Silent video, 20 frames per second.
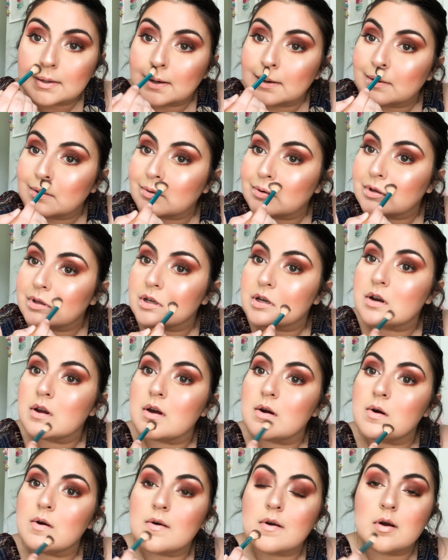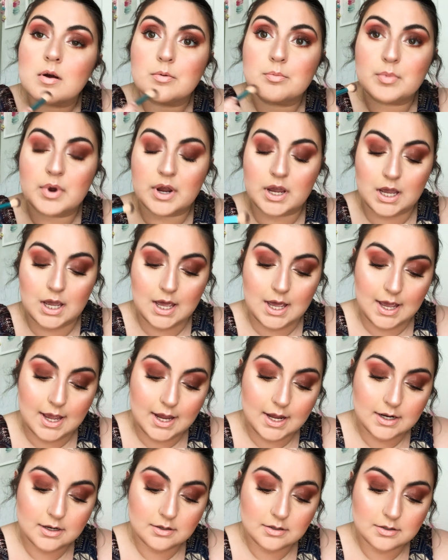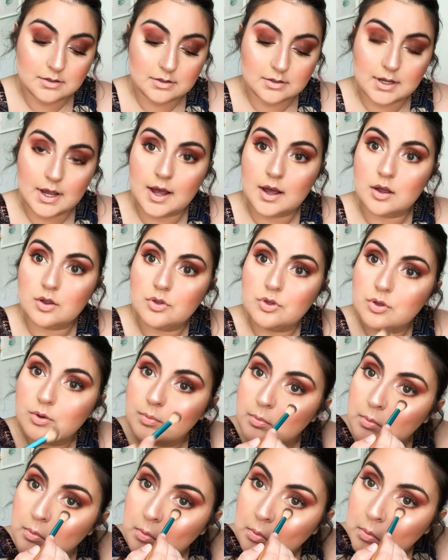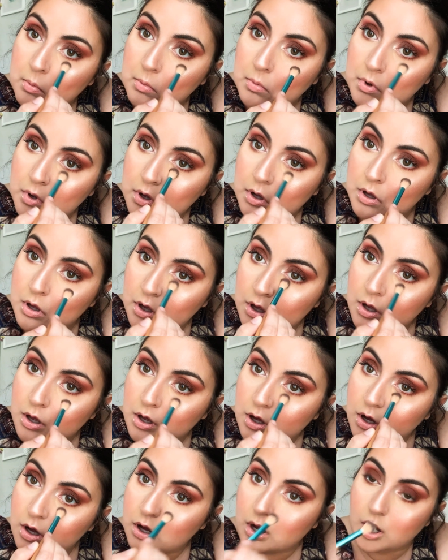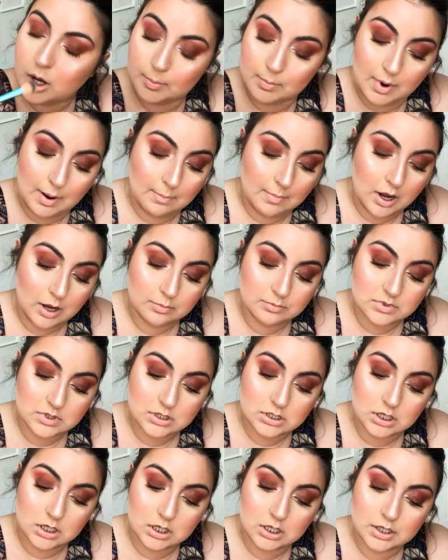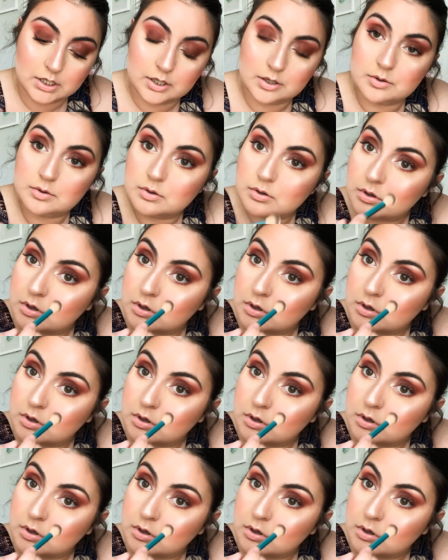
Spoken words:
I don't really know. My aunts had them on my mom's side.